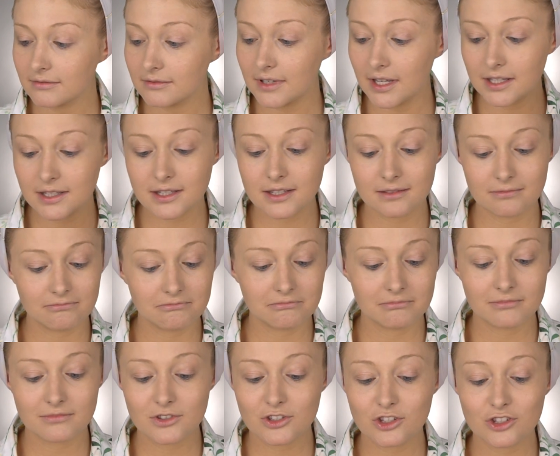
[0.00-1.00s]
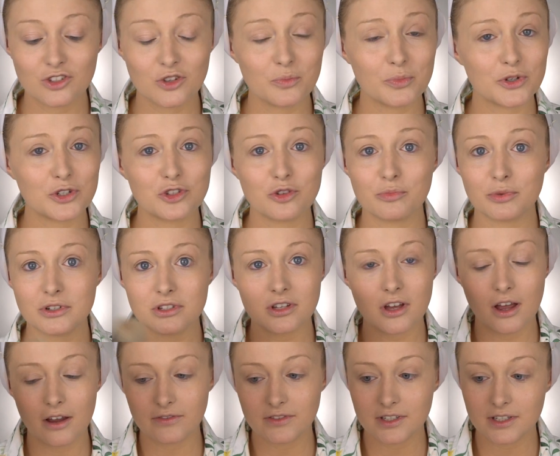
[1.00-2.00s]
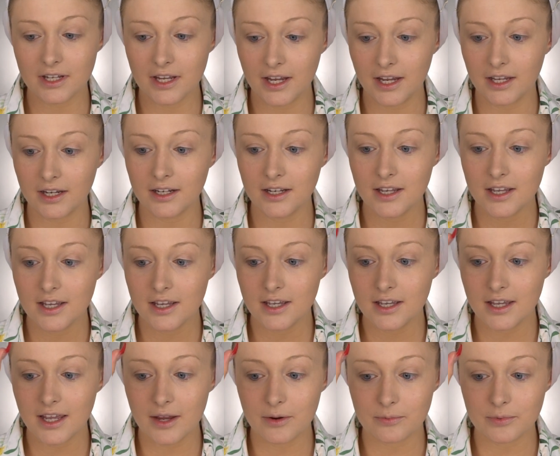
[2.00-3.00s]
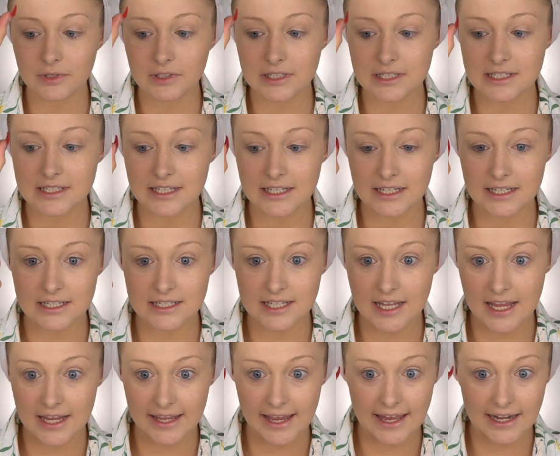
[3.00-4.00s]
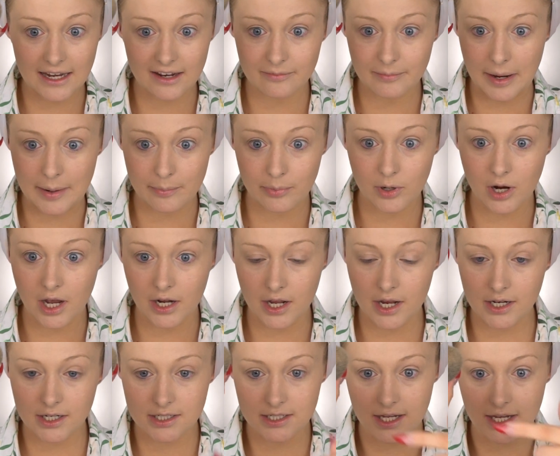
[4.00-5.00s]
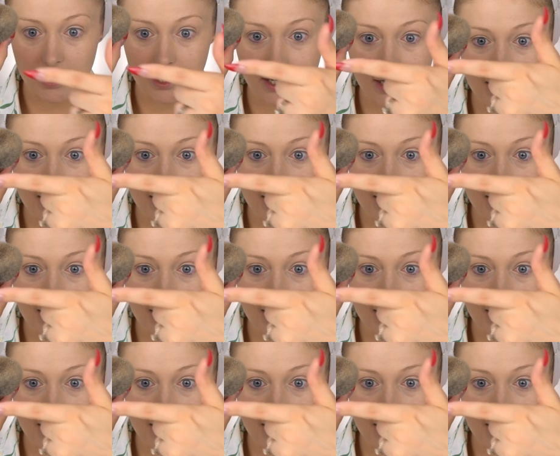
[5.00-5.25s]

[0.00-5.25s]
It's super, super soft, and it really didn't take any of my product and